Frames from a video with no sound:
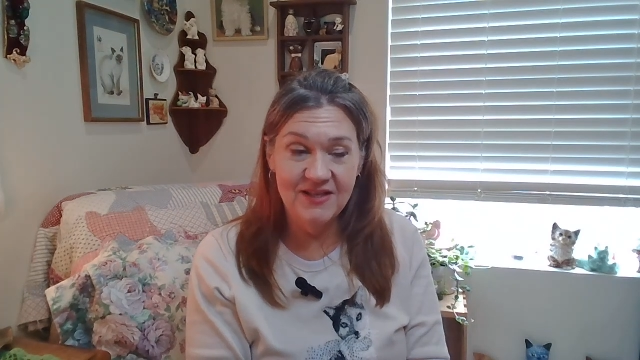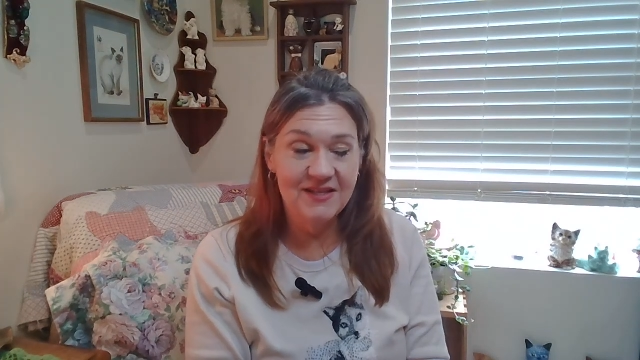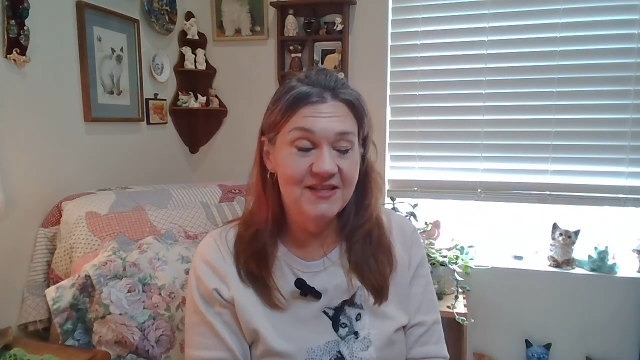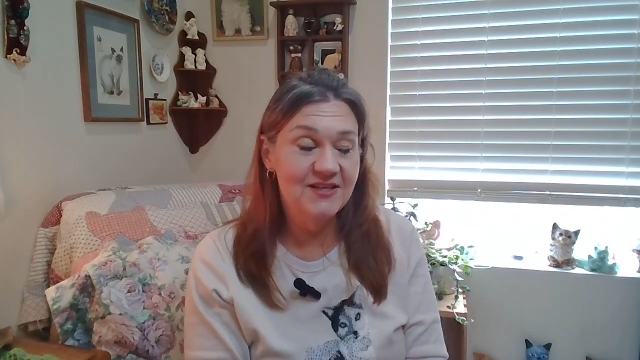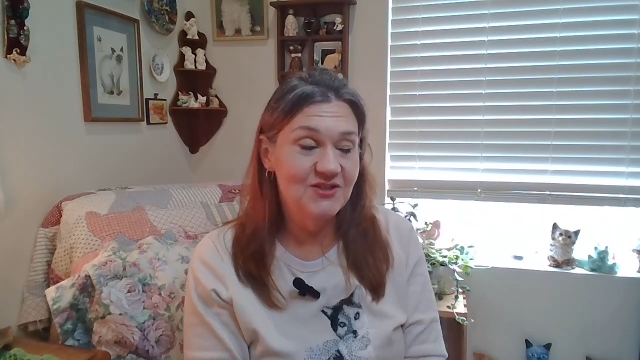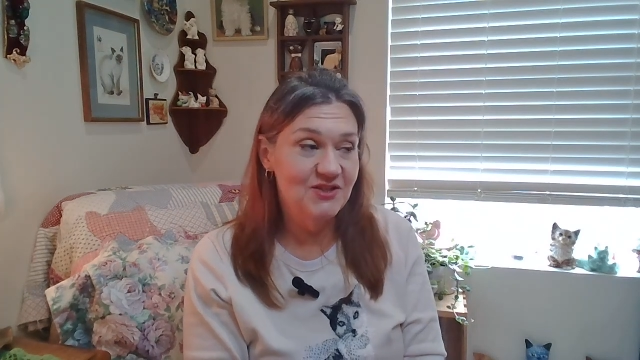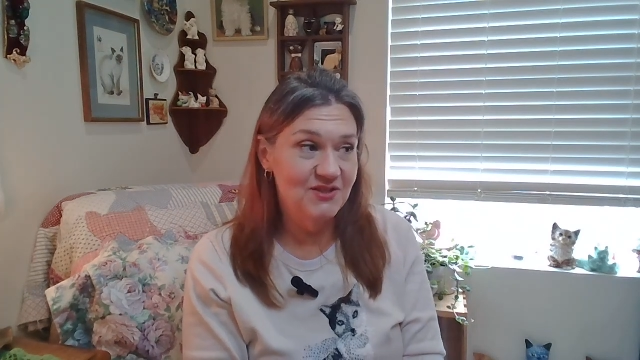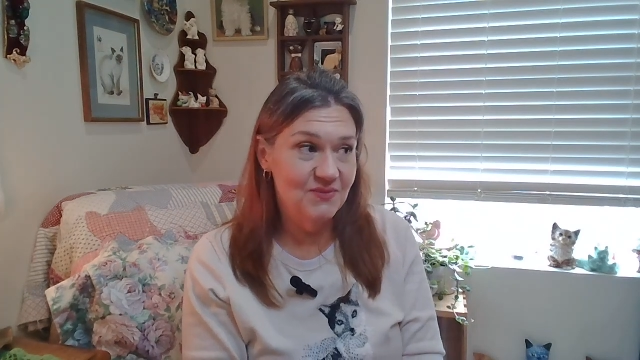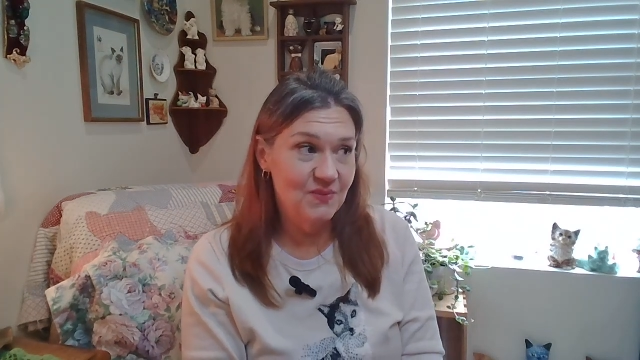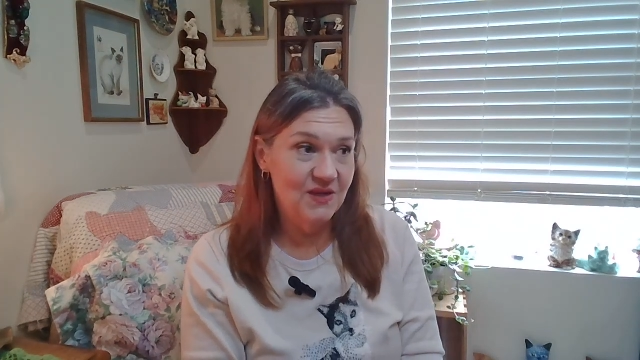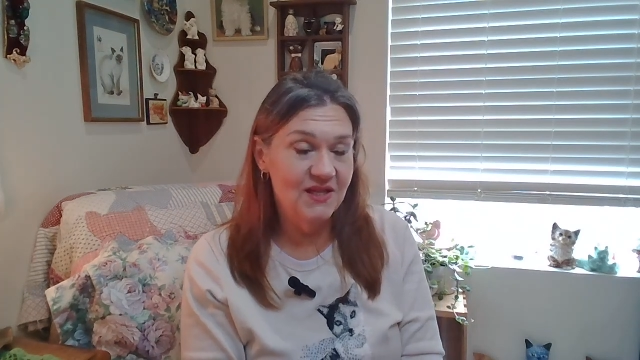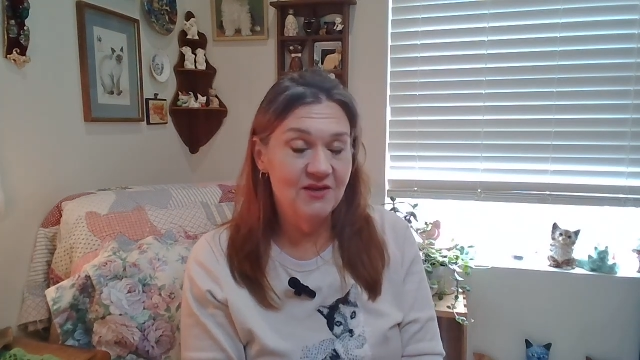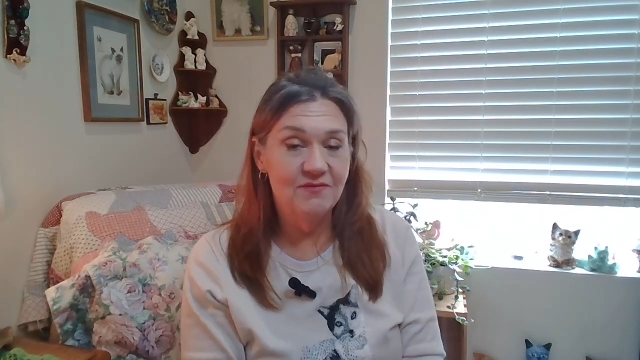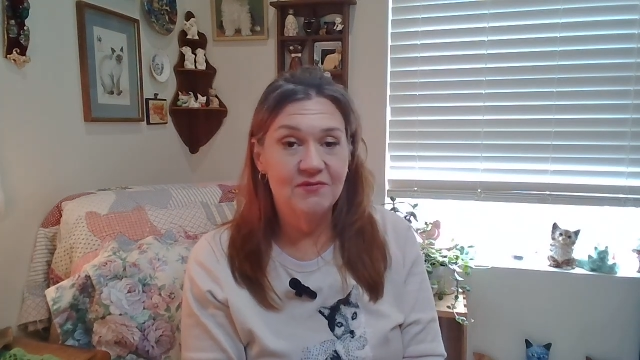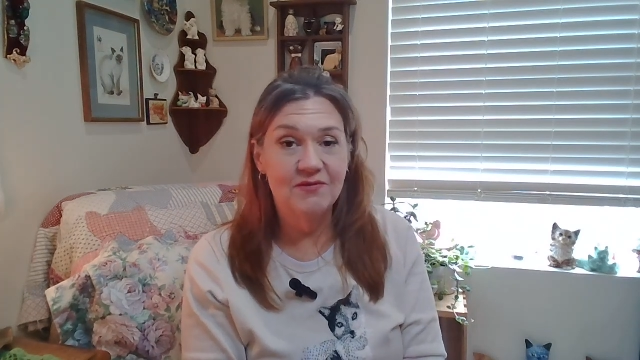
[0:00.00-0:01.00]
I think she's
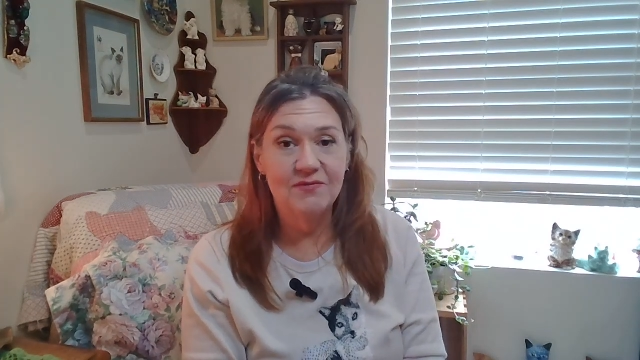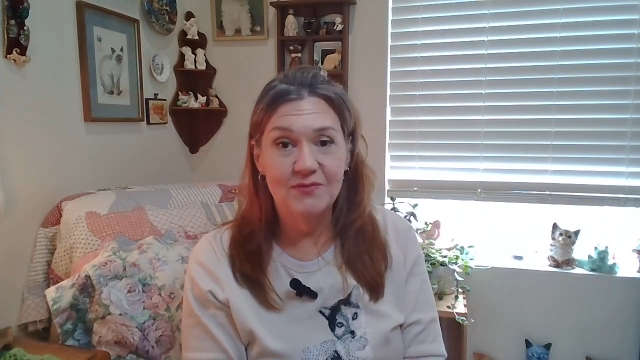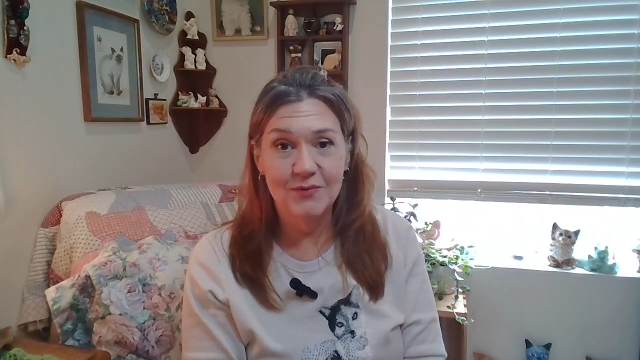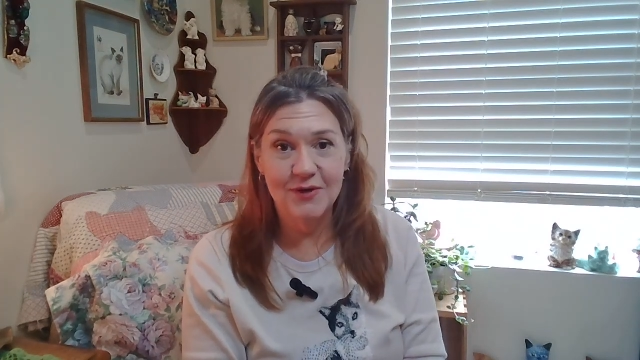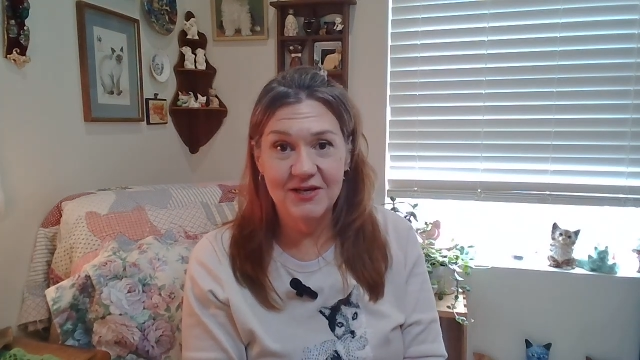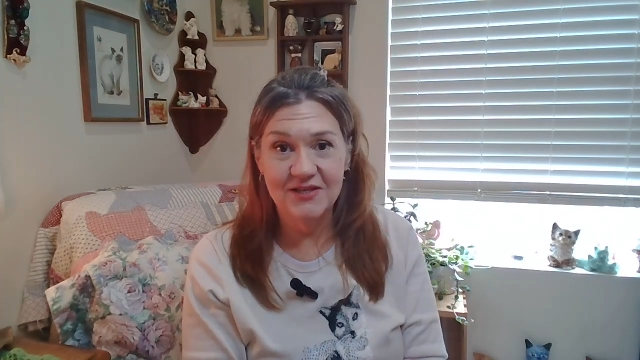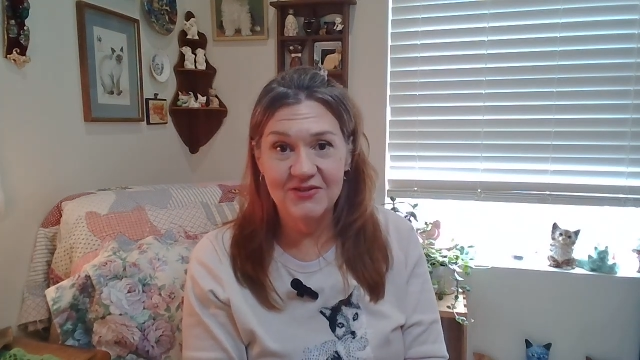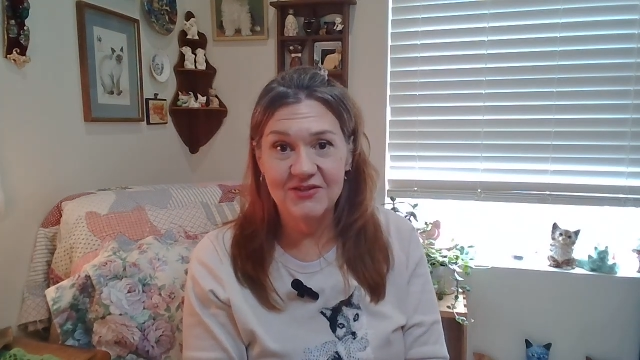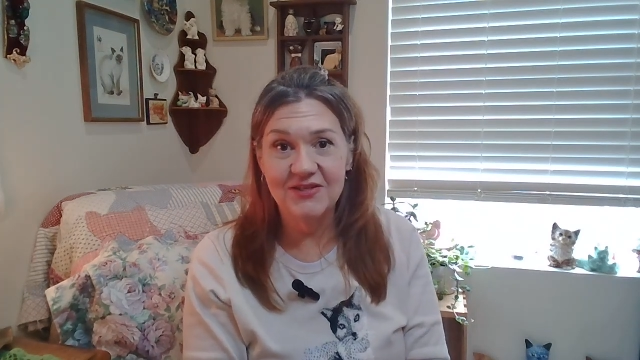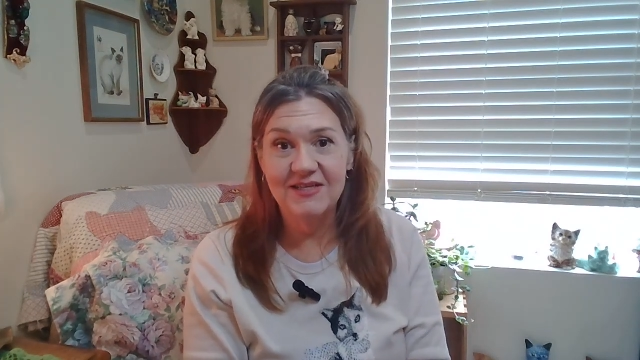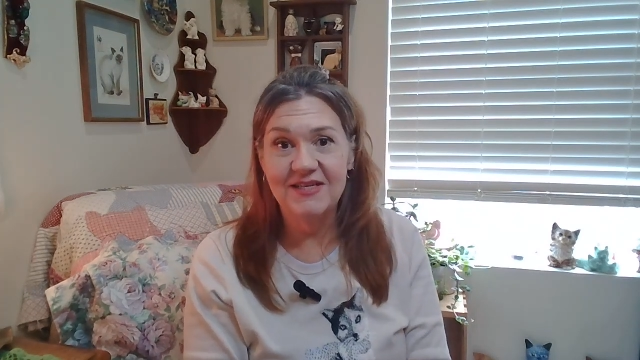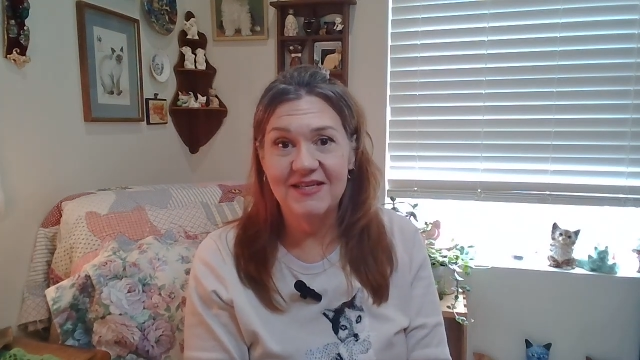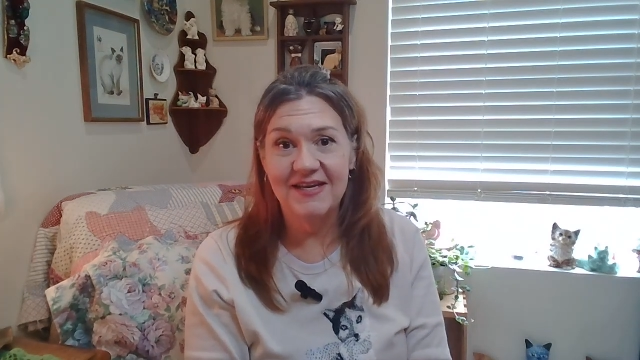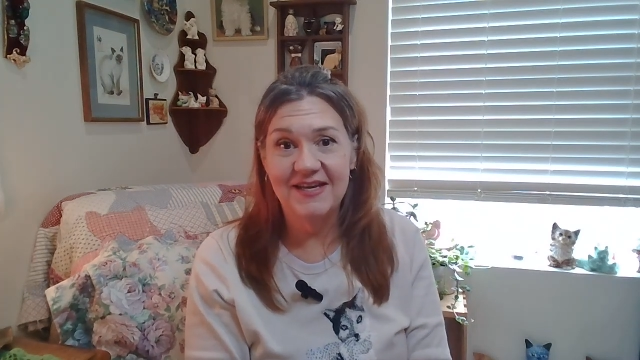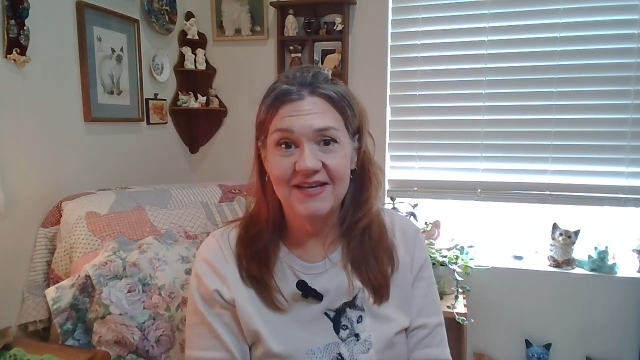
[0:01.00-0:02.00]
well over 400
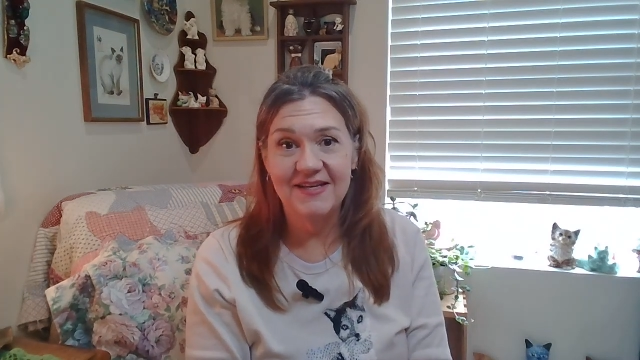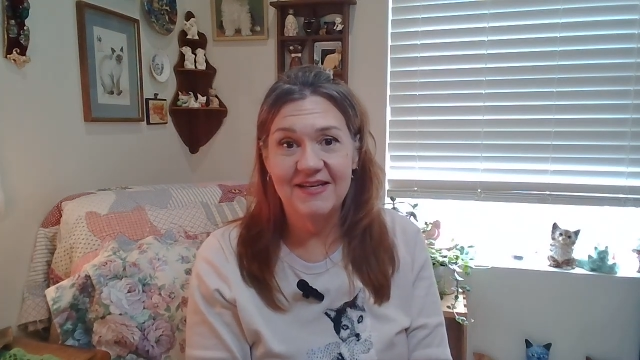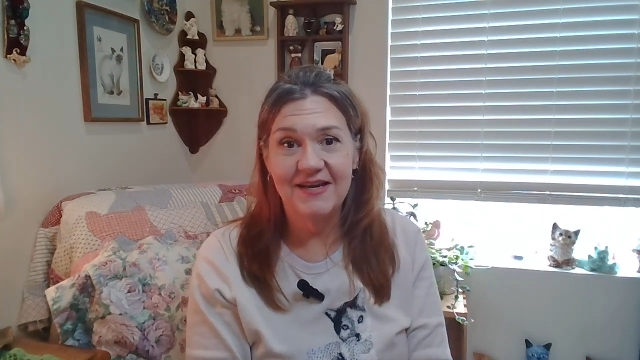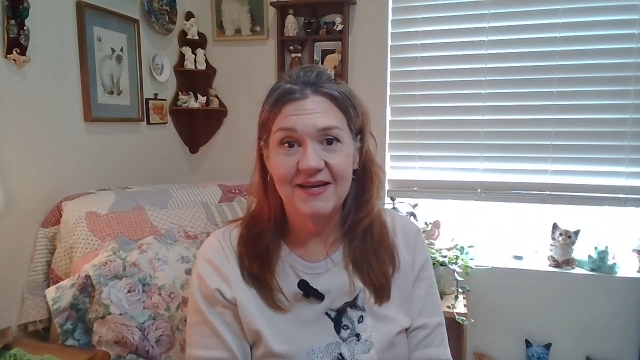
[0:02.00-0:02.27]
and